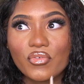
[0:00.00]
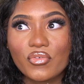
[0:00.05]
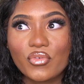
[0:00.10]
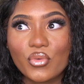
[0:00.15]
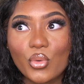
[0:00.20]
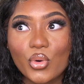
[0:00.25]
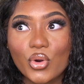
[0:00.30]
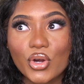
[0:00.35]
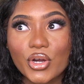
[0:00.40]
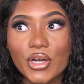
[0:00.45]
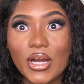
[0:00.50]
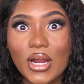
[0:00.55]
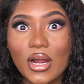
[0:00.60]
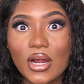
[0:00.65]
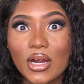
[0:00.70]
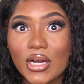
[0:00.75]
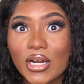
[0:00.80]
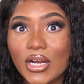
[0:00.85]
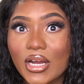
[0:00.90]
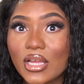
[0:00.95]
for
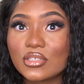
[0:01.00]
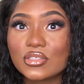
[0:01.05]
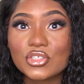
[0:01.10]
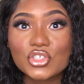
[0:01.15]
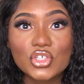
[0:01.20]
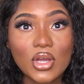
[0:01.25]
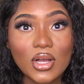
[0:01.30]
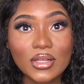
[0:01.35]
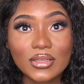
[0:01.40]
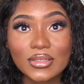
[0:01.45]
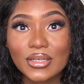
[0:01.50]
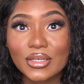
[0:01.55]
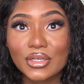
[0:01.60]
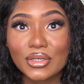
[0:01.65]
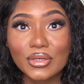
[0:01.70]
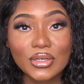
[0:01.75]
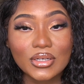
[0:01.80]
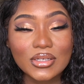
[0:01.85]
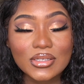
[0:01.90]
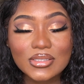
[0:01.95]
our chocolate
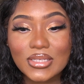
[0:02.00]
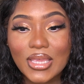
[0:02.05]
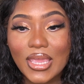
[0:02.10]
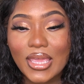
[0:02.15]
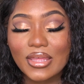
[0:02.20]
girls,